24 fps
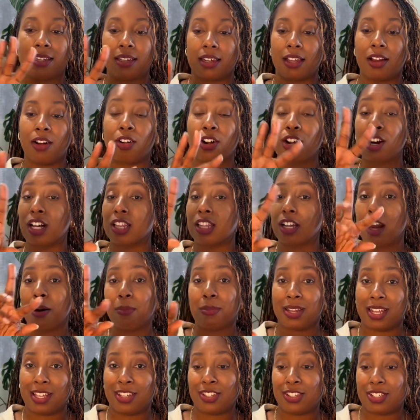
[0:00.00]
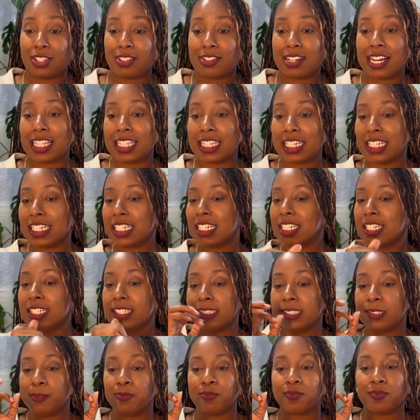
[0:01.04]
or color combinations rather.
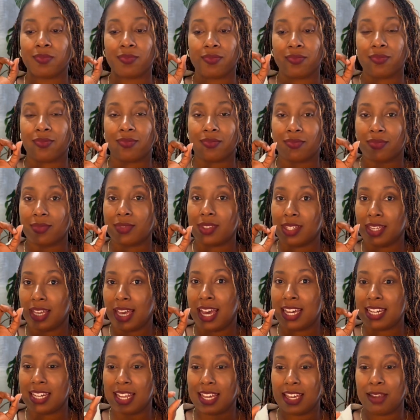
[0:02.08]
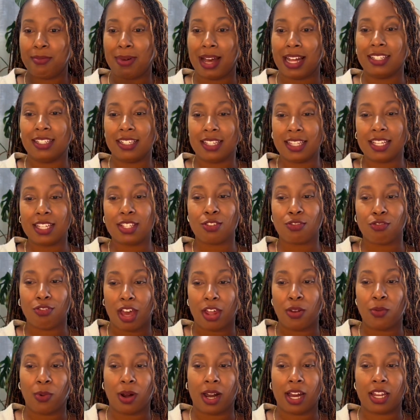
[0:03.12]
And imagine this
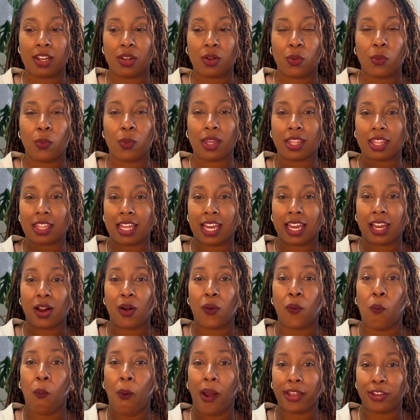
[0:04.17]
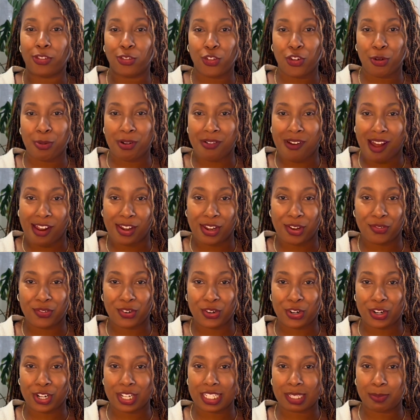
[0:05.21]
red one with like a white trim around it for
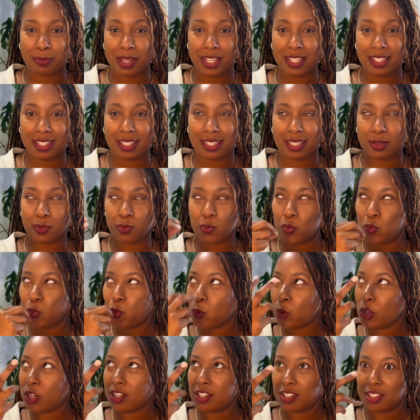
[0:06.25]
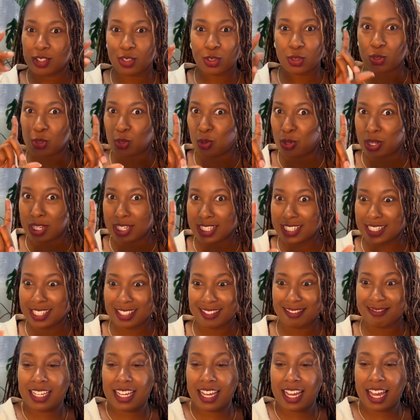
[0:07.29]
Christmas. So good.
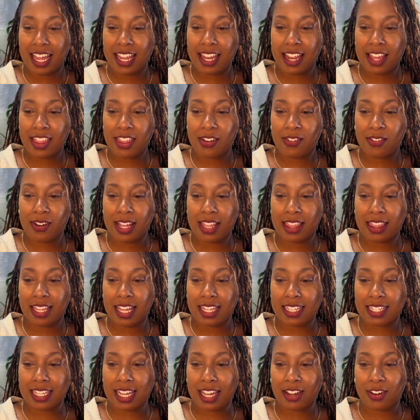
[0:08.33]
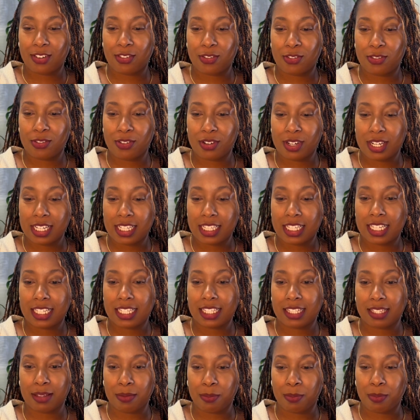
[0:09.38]
Another one that's like really
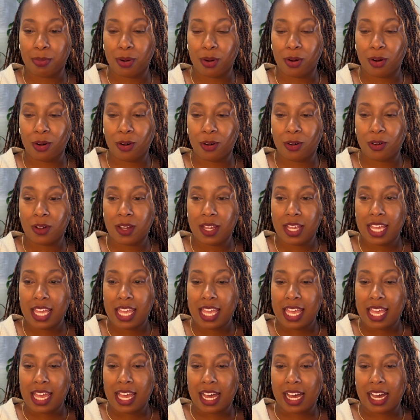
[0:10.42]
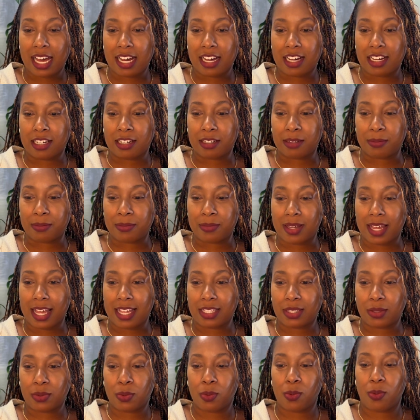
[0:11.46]
simple
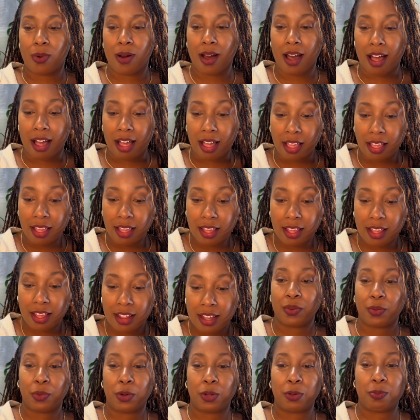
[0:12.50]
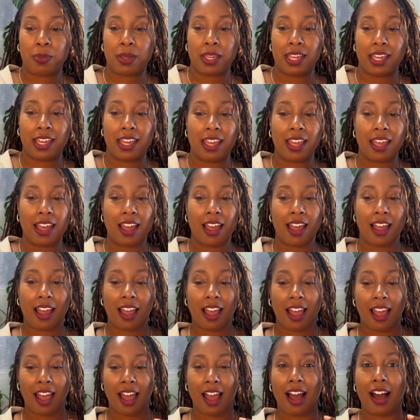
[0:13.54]
as well would be
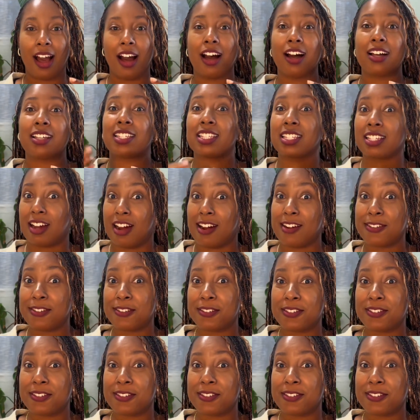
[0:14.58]
a scarf.